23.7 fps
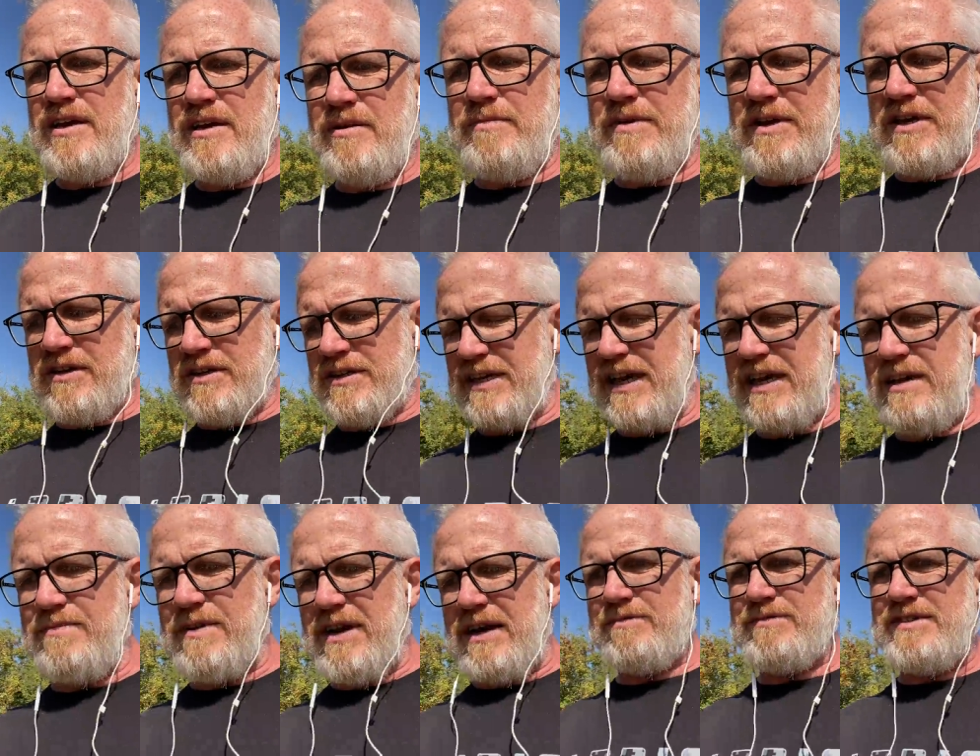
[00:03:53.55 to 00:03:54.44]
Because
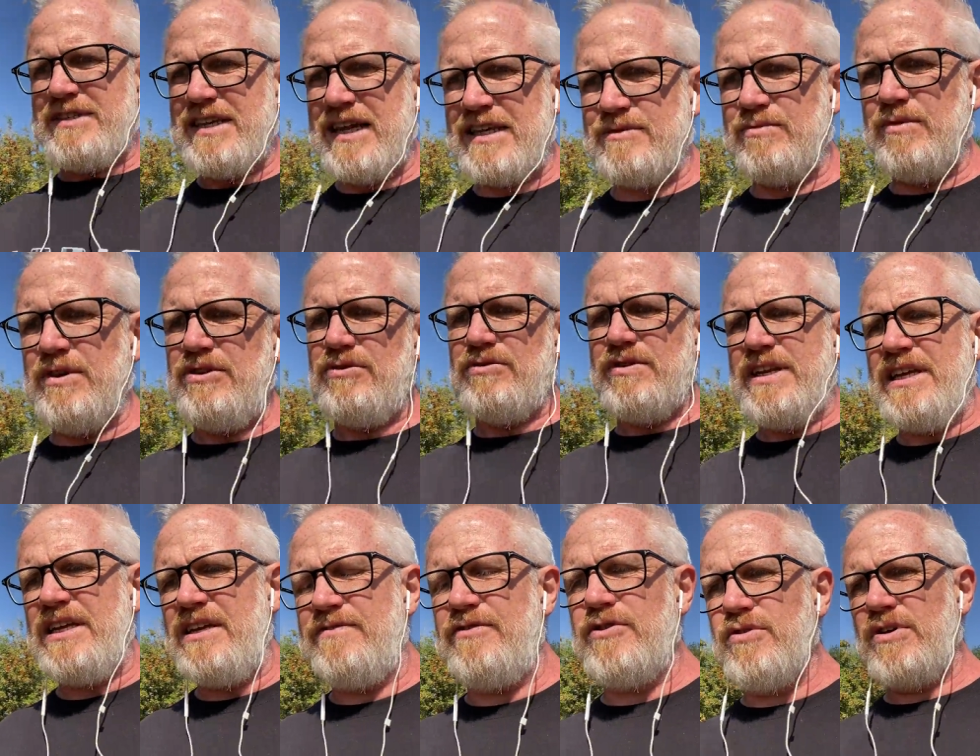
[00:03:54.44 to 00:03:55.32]
Abraham says, when you
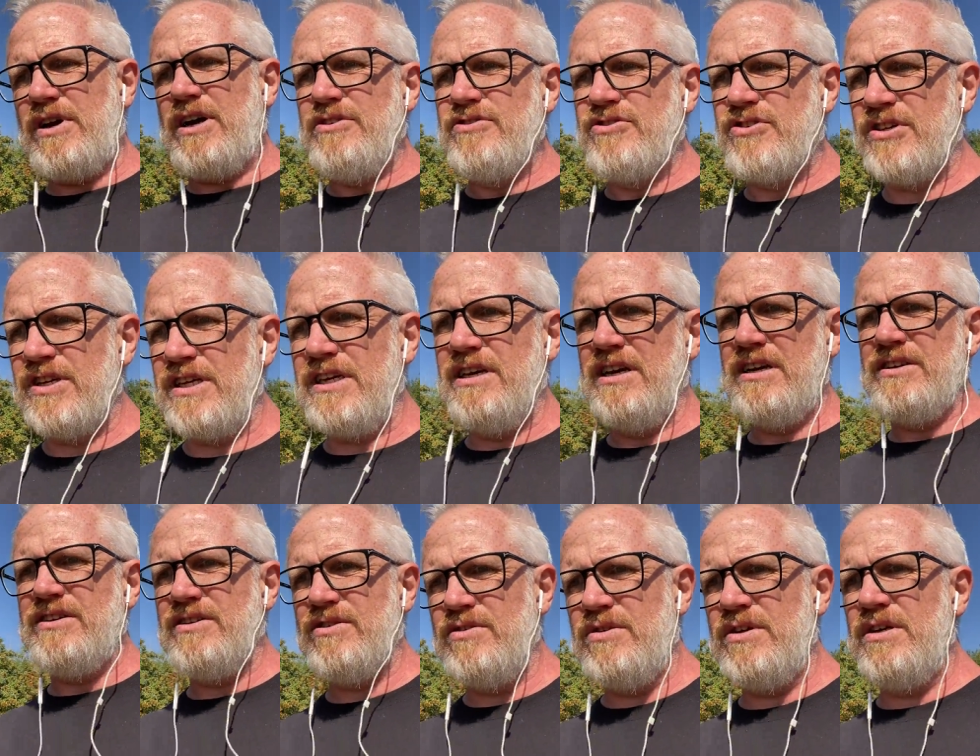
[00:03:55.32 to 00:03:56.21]
leave your country,
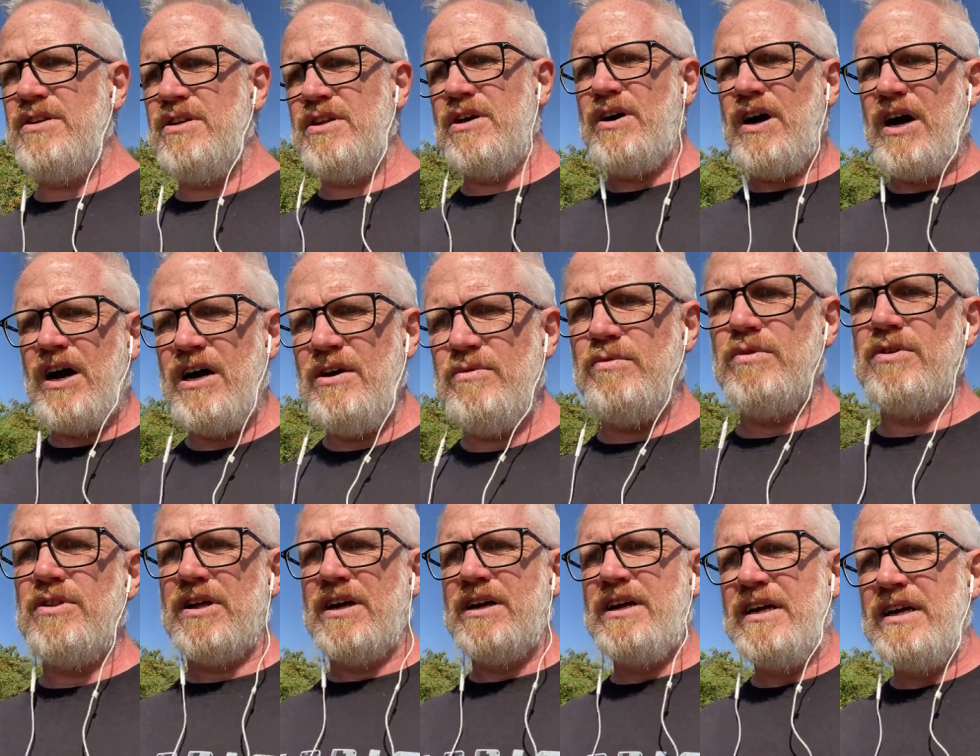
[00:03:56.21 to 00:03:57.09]
you, you know, I
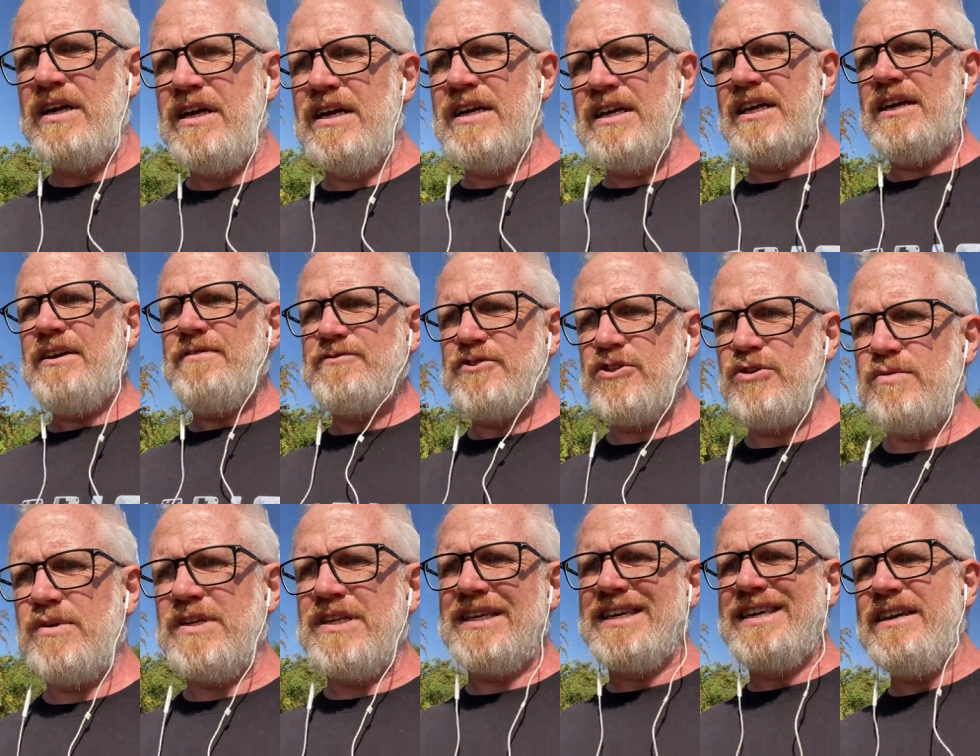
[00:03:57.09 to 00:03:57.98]
will gift you
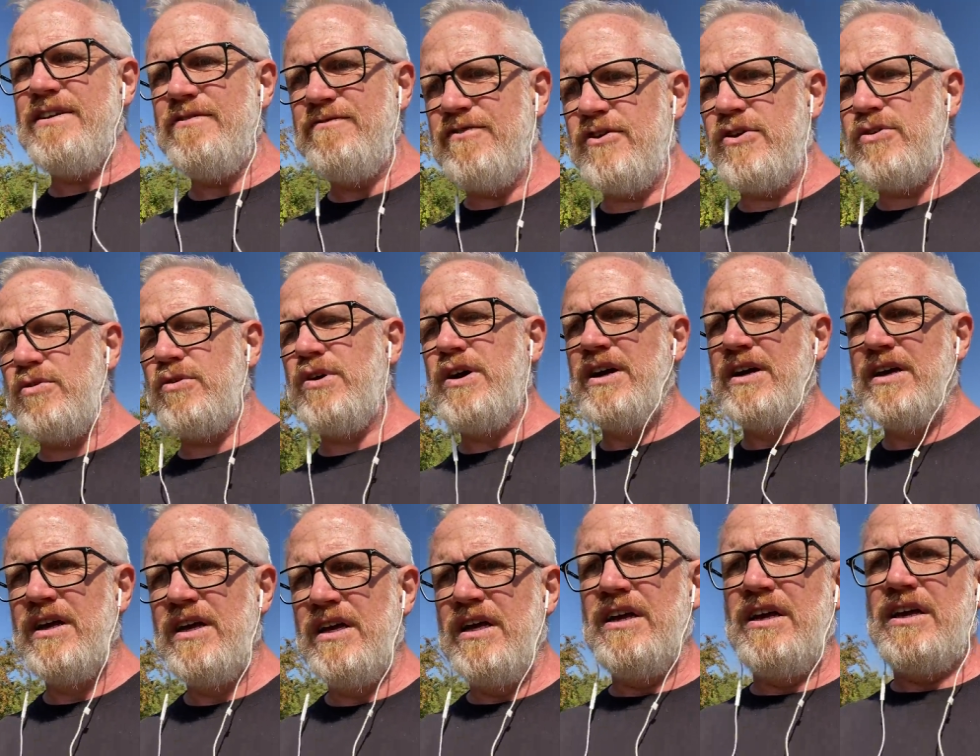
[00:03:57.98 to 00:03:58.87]
and give you,
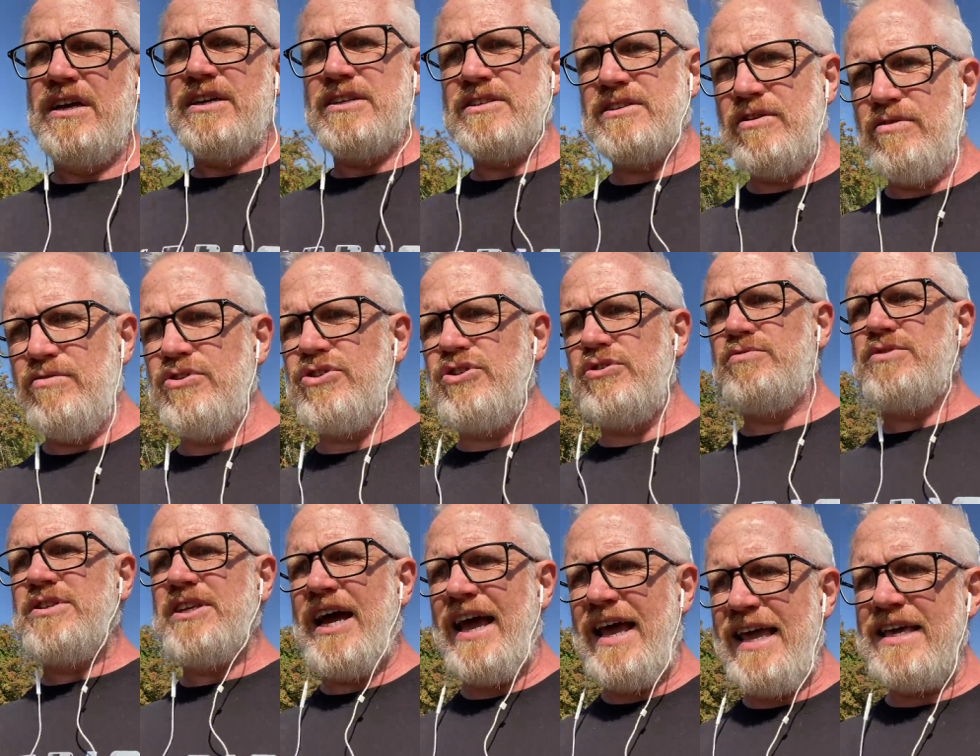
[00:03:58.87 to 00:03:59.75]
as long as you
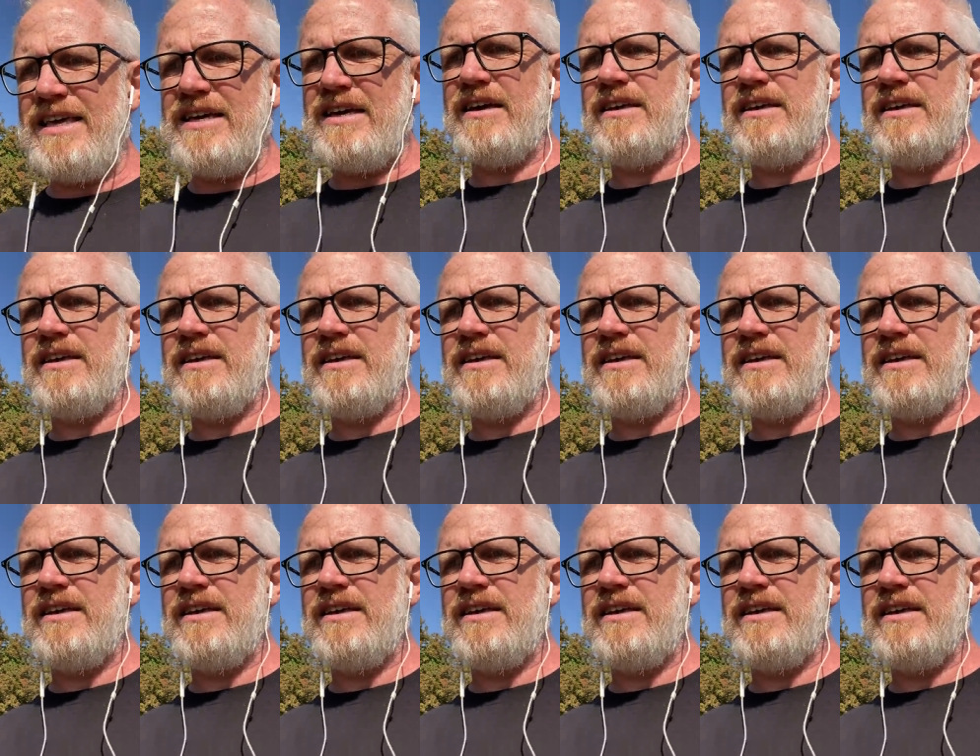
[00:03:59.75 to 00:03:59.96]
take